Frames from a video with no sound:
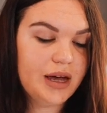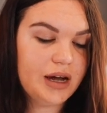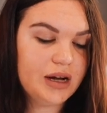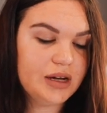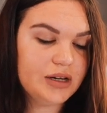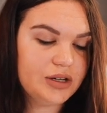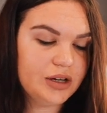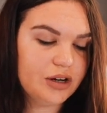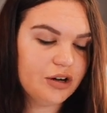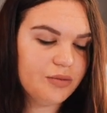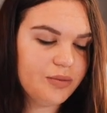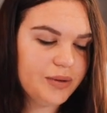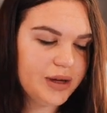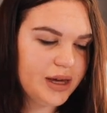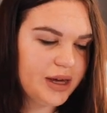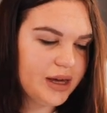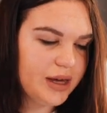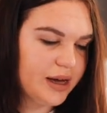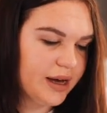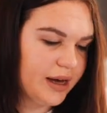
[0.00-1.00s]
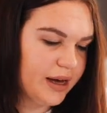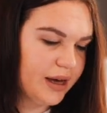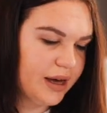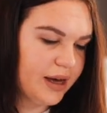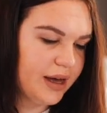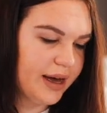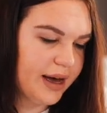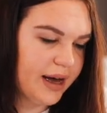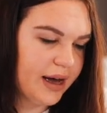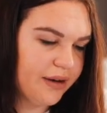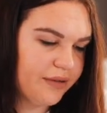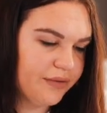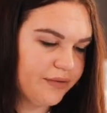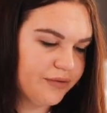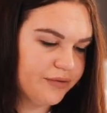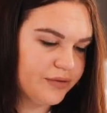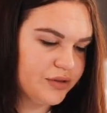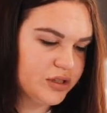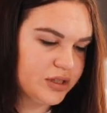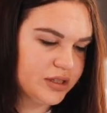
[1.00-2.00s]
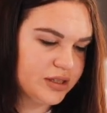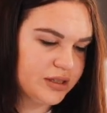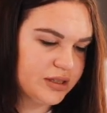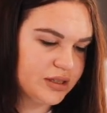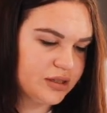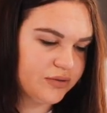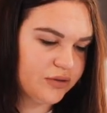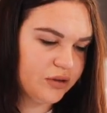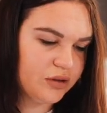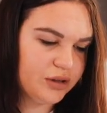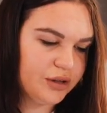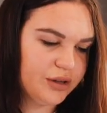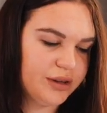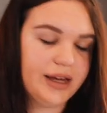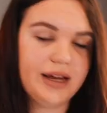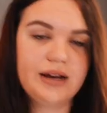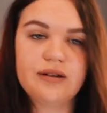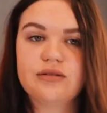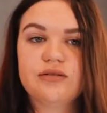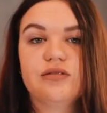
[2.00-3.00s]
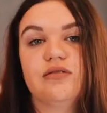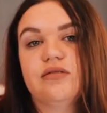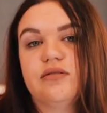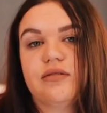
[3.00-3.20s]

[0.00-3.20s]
Adobe, I have just this folder that